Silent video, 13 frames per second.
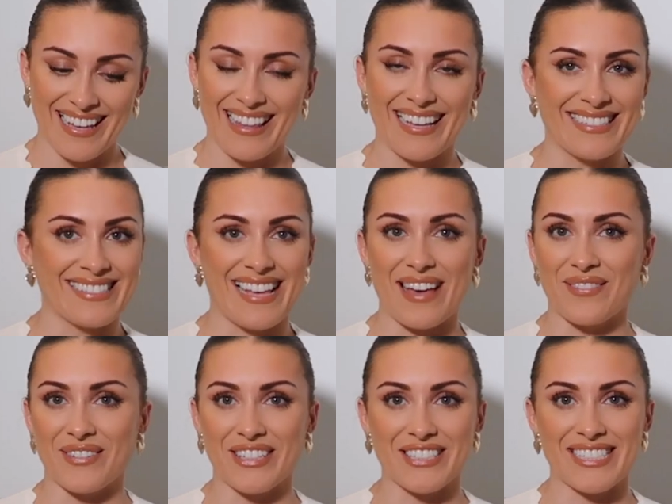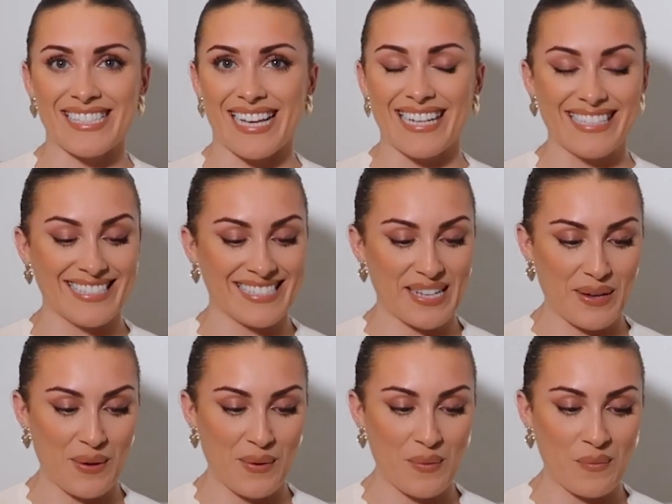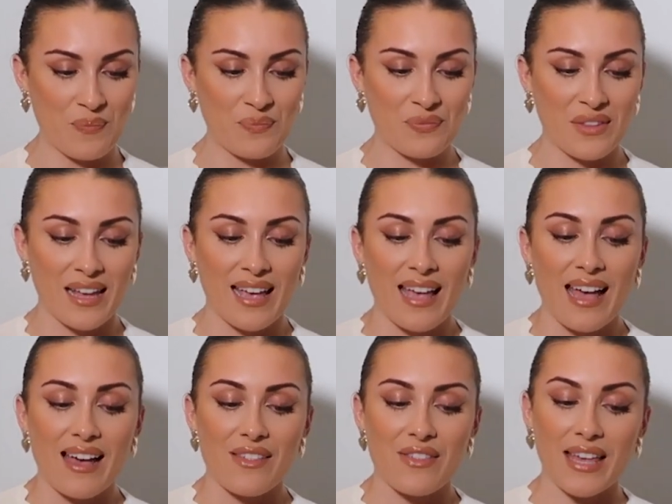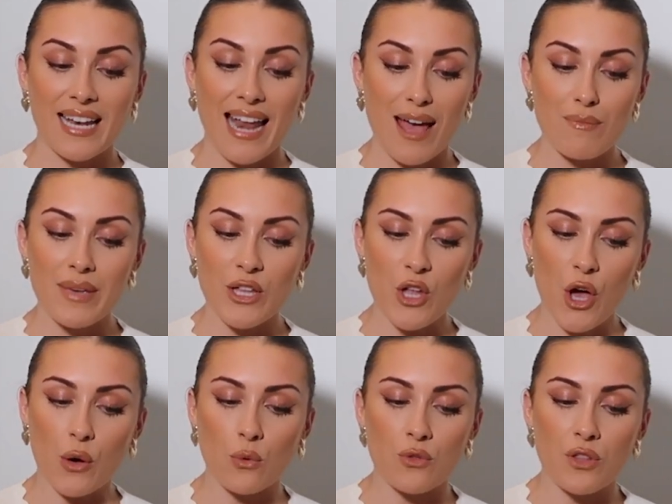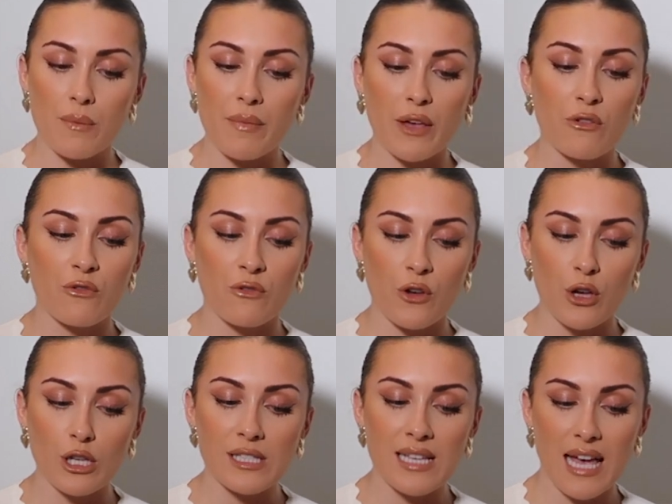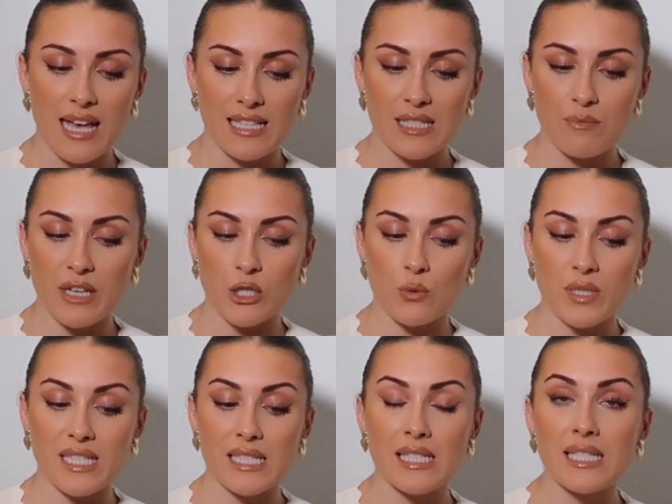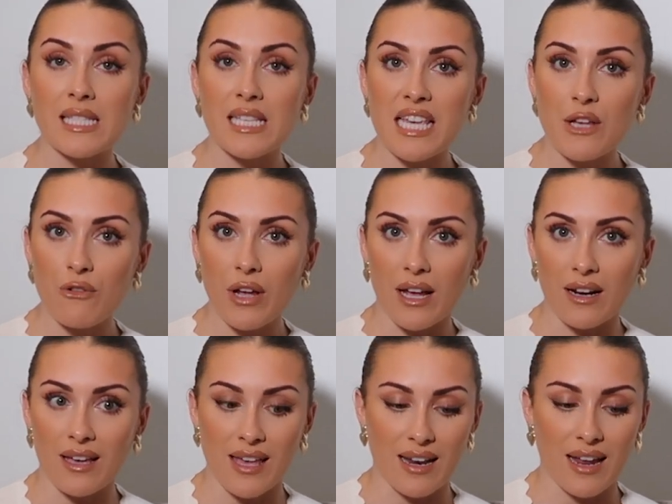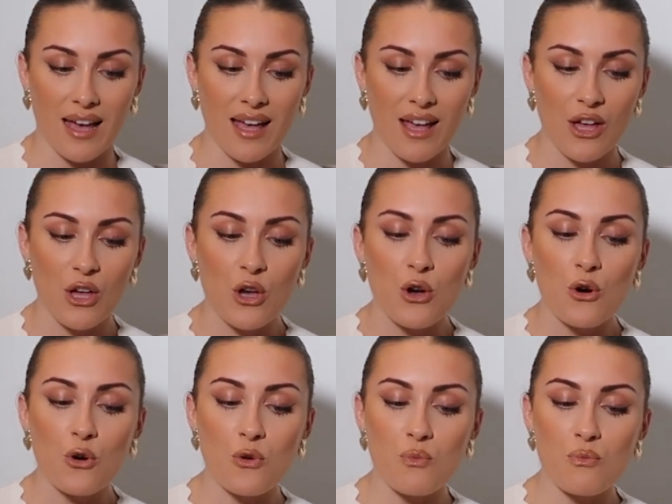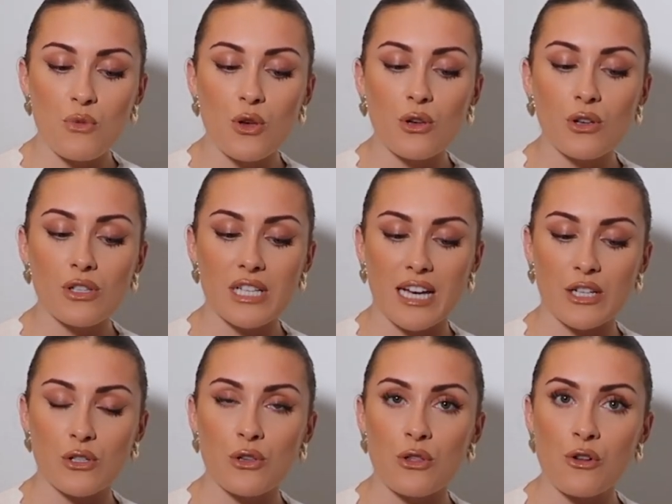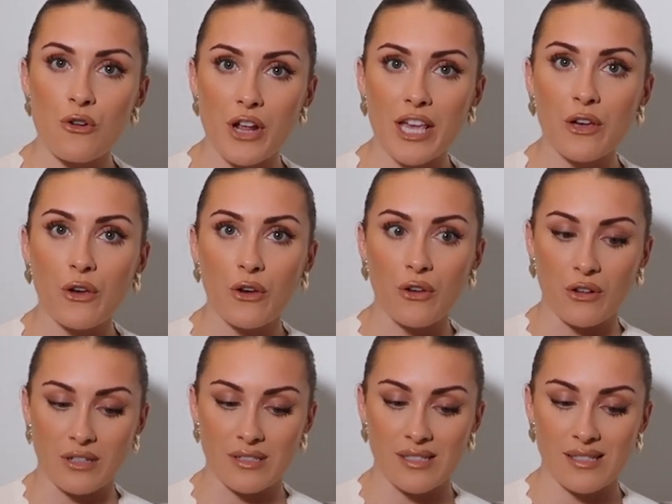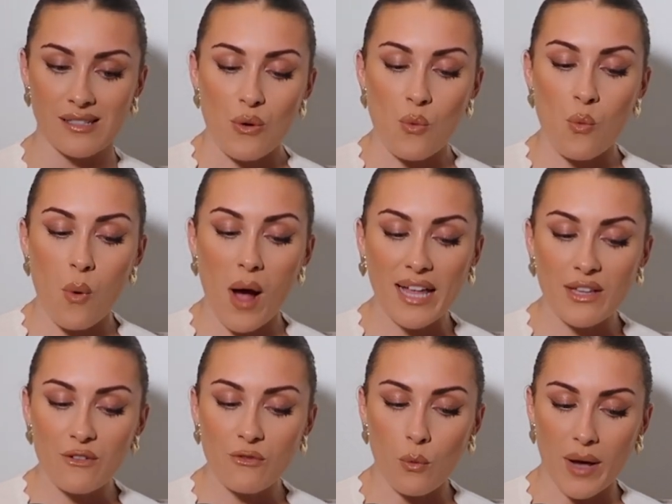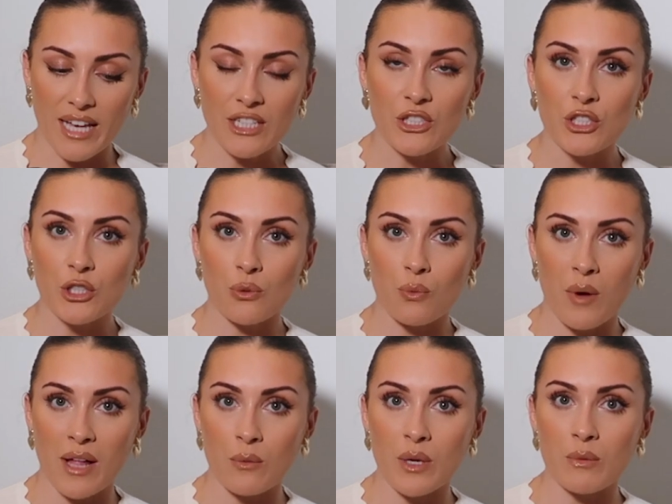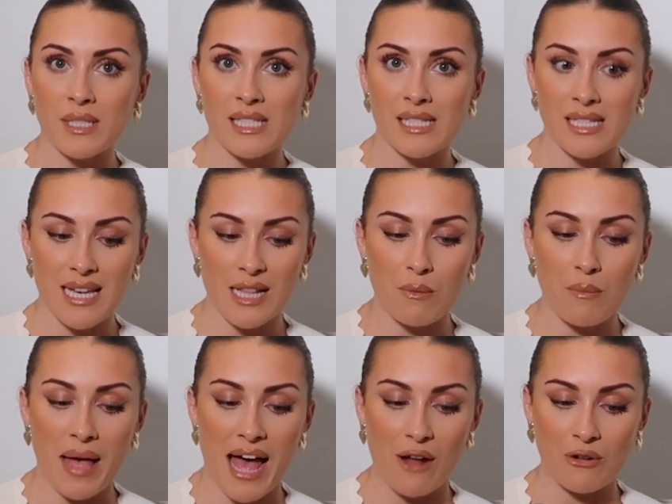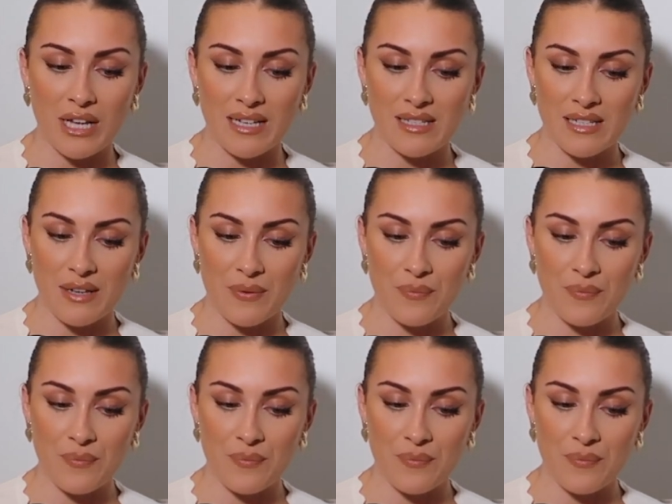That's never a good sign, is it? They let me know that my first husband was a serial killer who murdered 3 girls, one of which while we were still married.